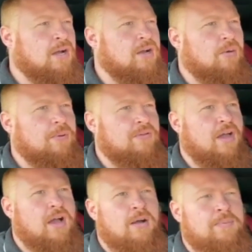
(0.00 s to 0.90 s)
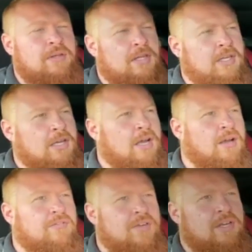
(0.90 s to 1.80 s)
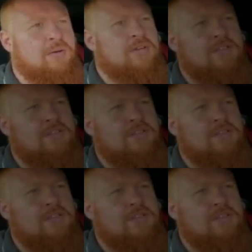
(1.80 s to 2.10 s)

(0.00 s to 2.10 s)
copy of that up in the video in a